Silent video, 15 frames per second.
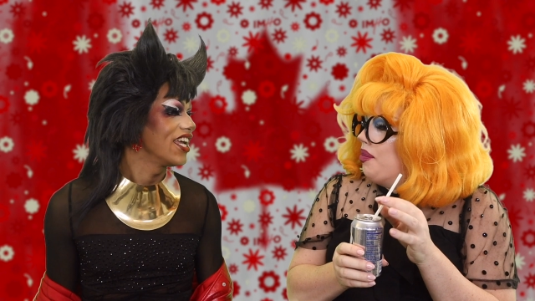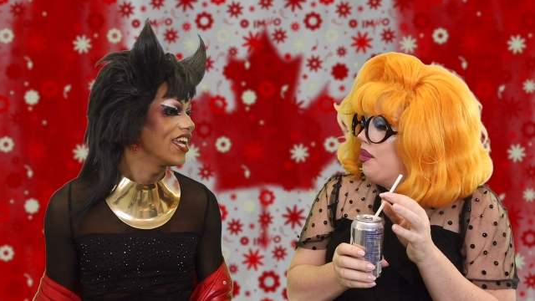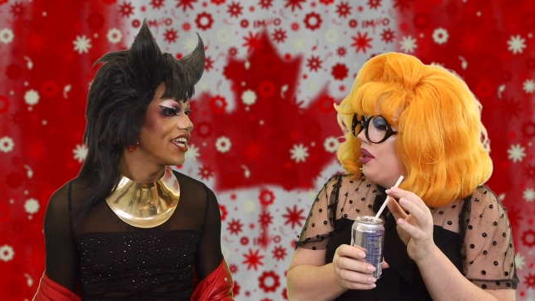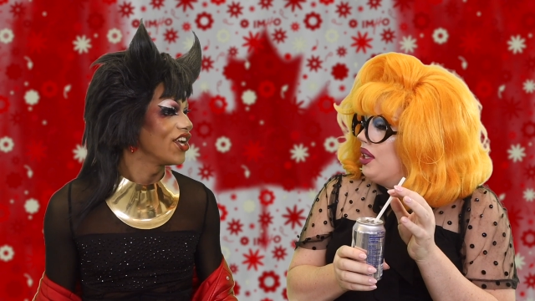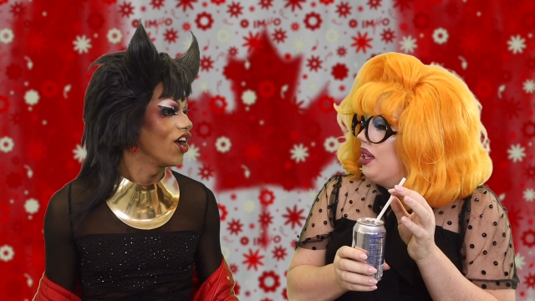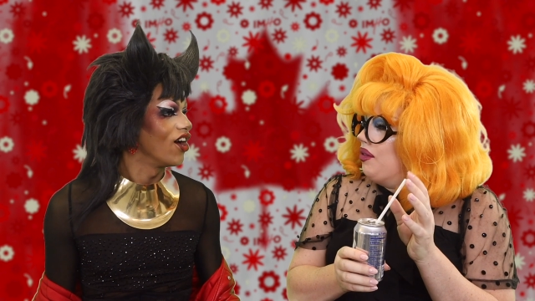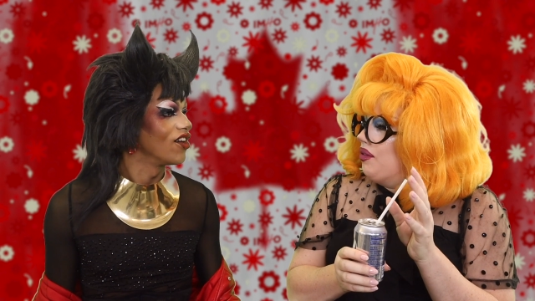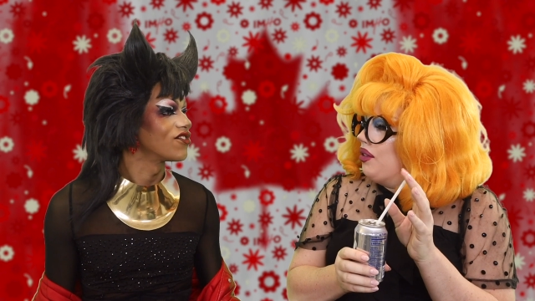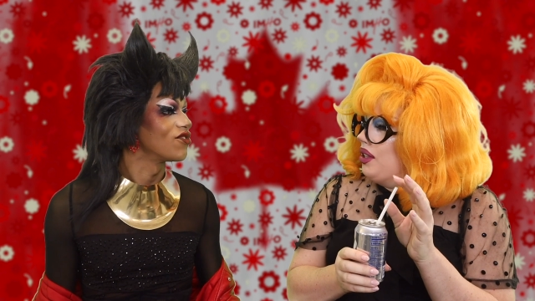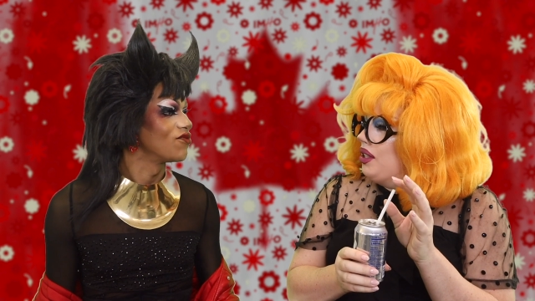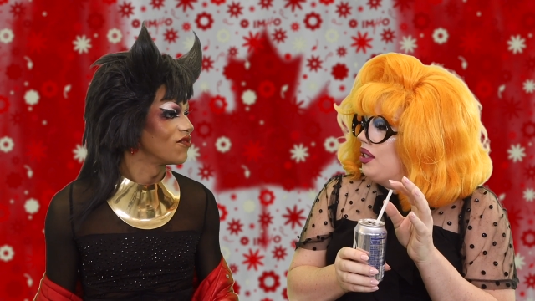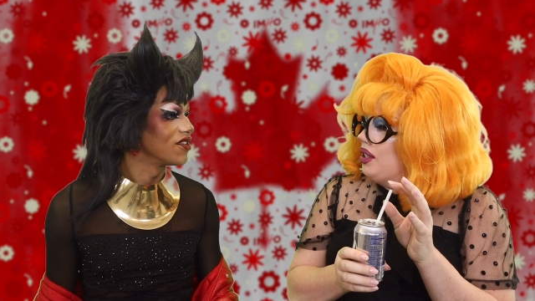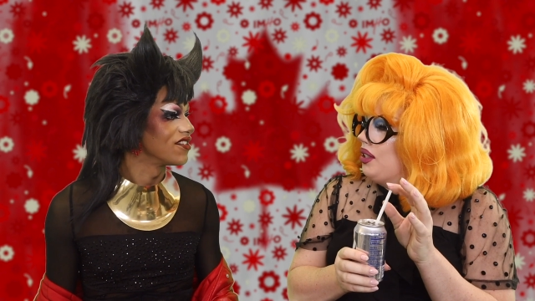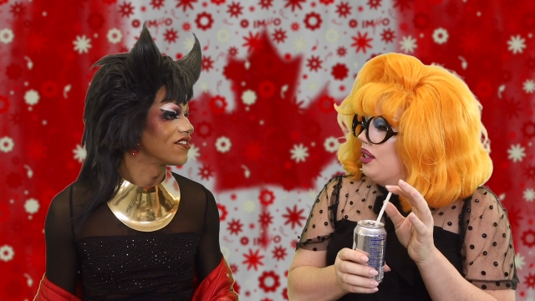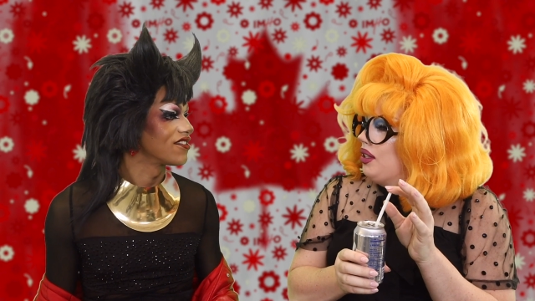Speaker 1: He also
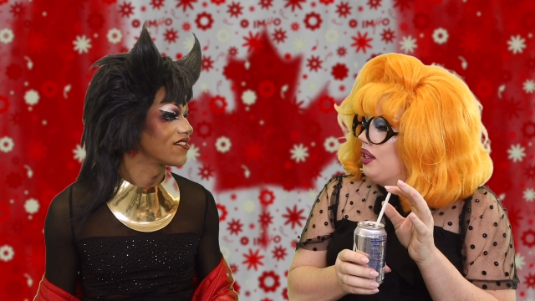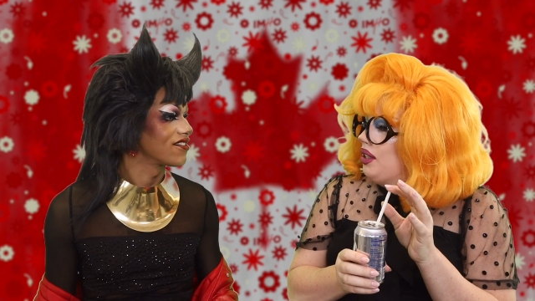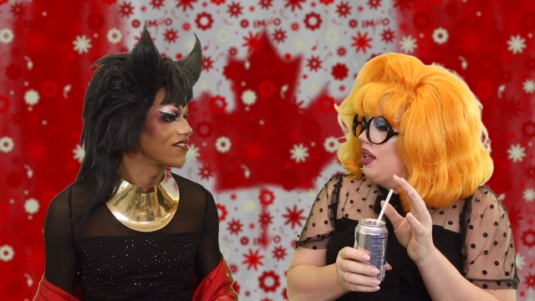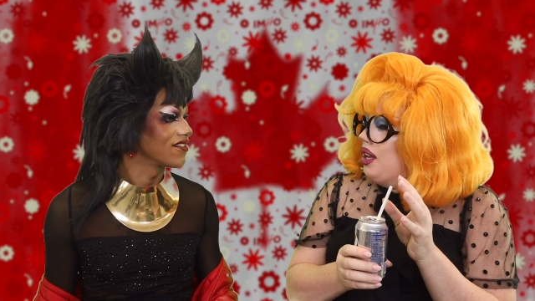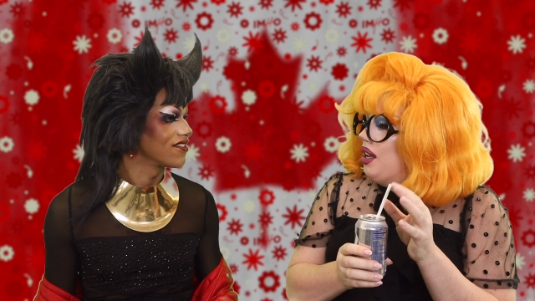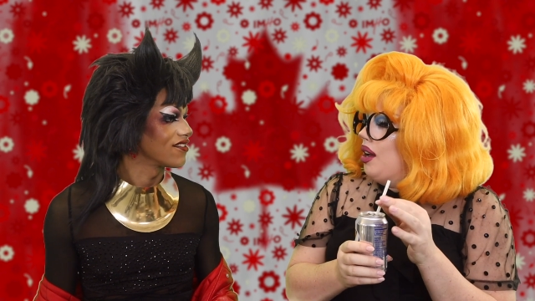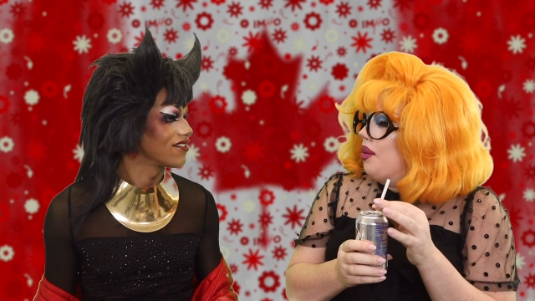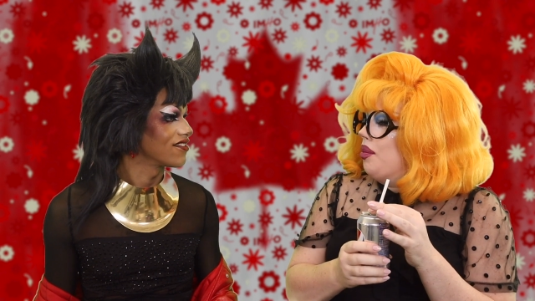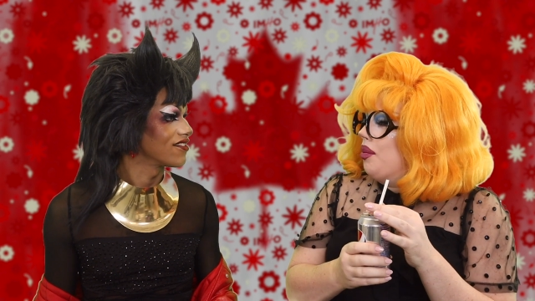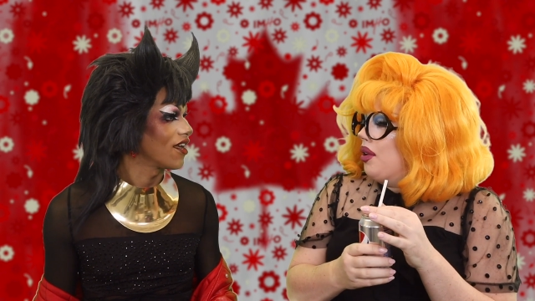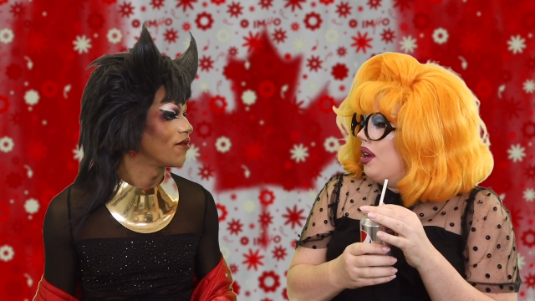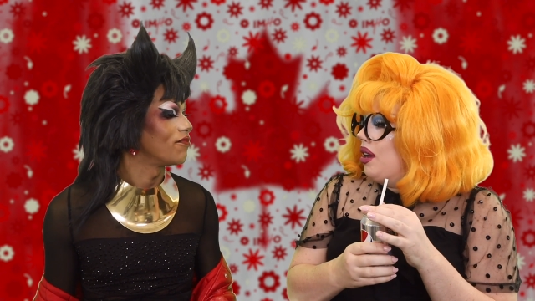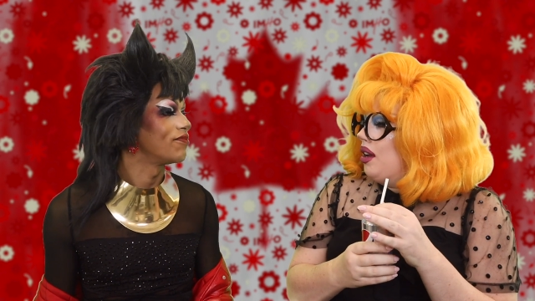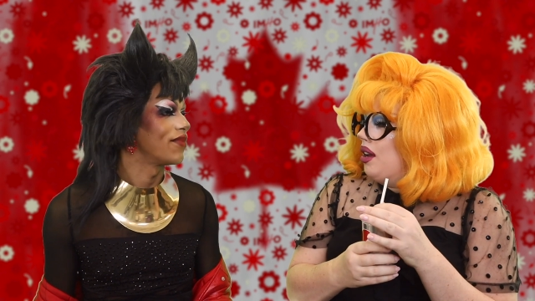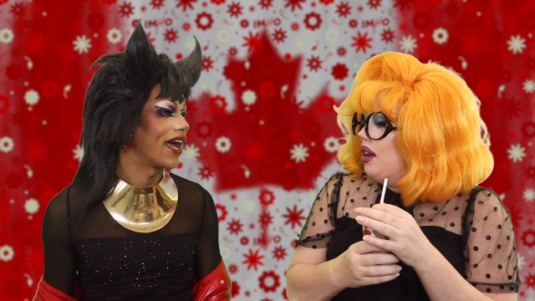he was
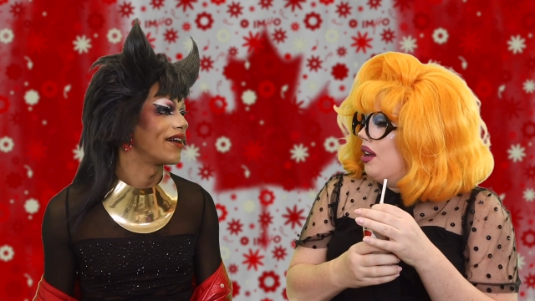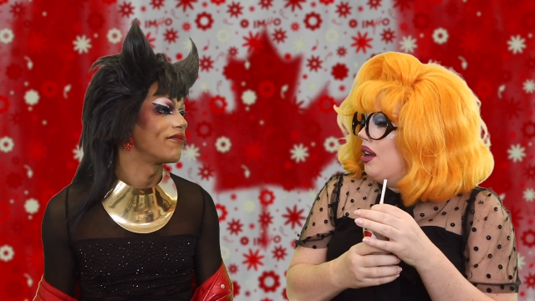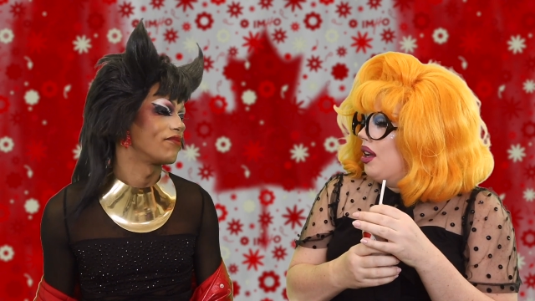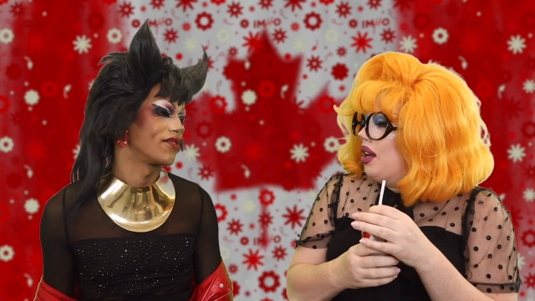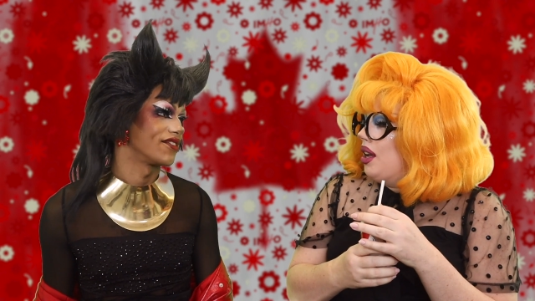a, a, bad